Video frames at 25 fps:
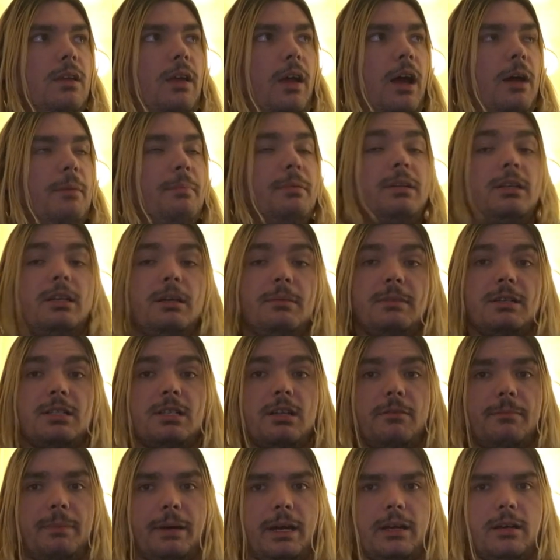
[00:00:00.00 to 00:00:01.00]
I've been getting
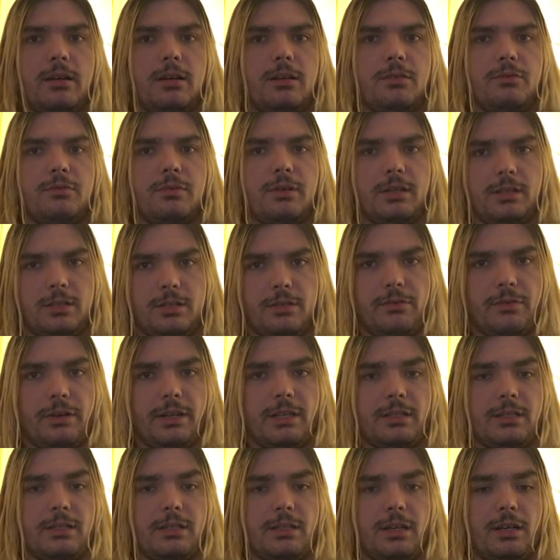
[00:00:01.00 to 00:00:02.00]
myself back onto a
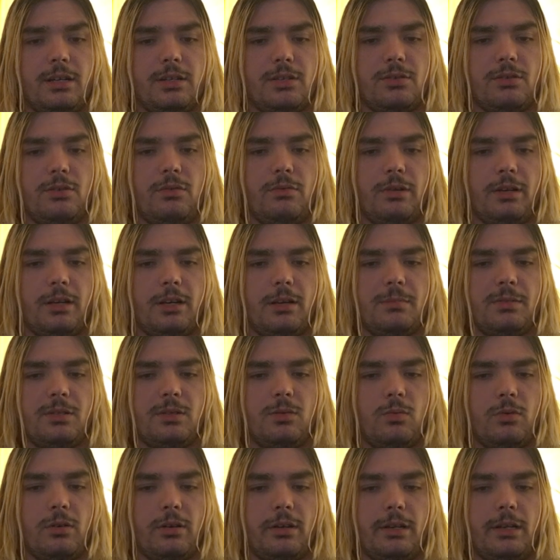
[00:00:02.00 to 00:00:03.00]
great schedule when it comes to
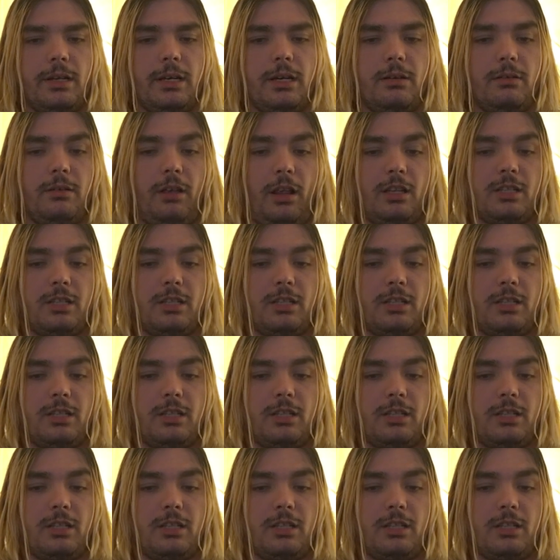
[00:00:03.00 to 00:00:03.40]
working out.